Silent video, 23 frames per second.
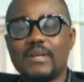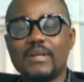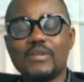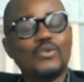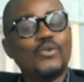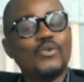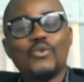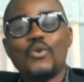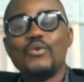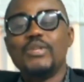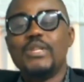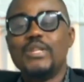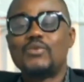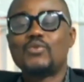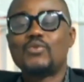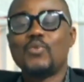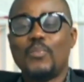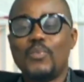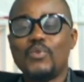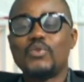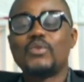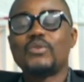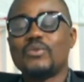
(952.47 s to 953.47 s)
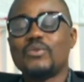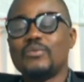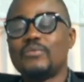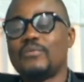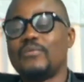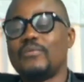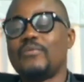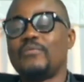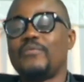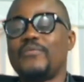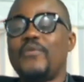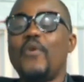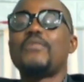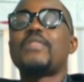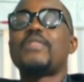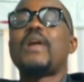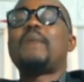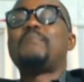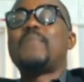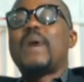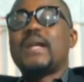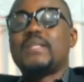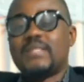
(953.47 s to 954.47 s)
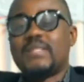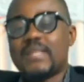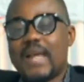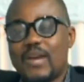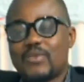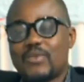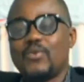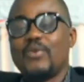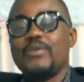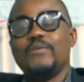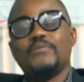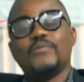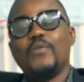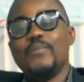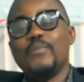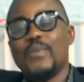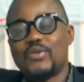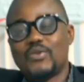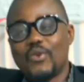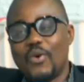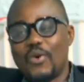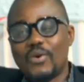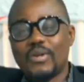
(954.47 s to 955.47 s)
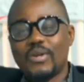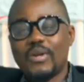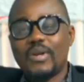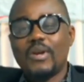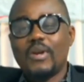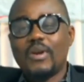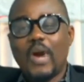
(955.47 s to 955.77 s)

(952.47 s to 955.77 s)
So no need to put further materials or information,